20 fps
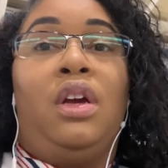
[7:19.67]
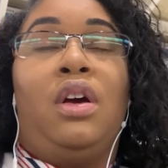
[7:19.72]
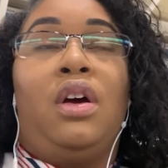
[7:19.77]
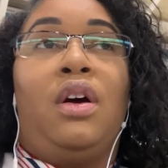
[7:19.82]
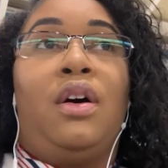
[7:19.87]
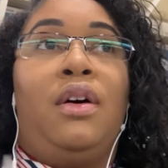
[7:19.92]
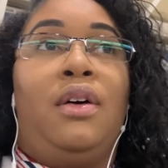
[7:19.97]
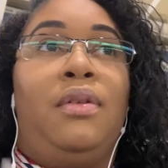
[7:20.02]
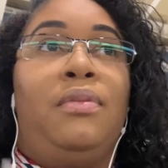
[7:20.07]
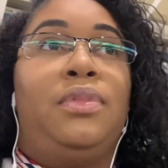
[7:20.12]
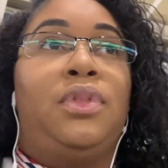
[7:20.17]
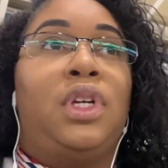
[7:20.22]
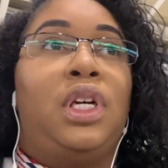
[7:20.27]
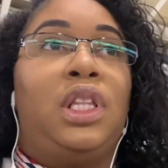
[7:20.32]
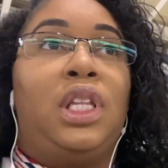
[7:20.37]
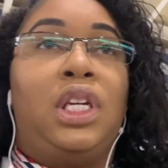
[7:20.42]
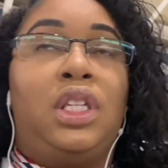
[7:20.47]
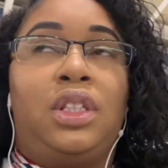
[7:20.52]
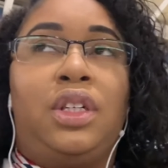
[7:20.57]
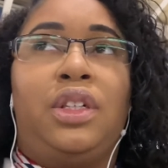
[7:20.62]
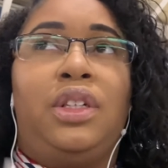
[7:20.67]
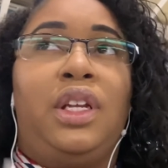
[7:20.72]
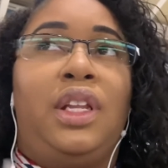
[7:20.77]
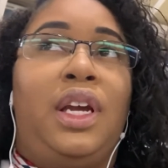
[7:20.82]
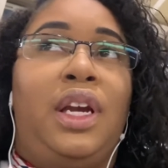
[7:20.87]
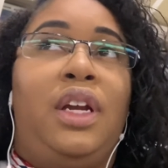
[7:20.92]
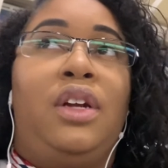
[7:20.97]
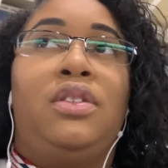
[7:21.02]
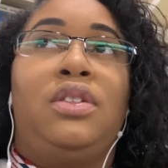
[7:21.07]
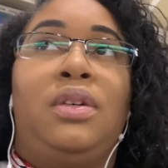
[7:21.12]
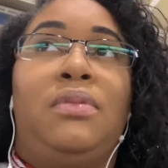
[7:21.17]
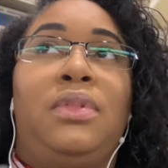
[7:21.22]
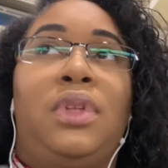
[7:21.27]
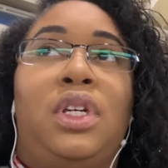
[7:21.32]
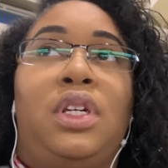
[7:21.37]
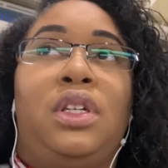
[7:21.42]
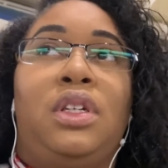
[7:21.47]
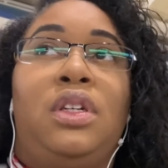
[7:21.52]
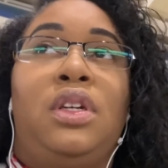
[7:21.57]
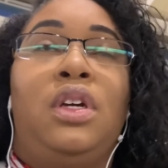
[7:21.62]
so I think they're delayed or
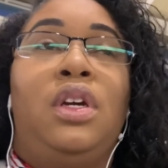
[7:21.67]
something.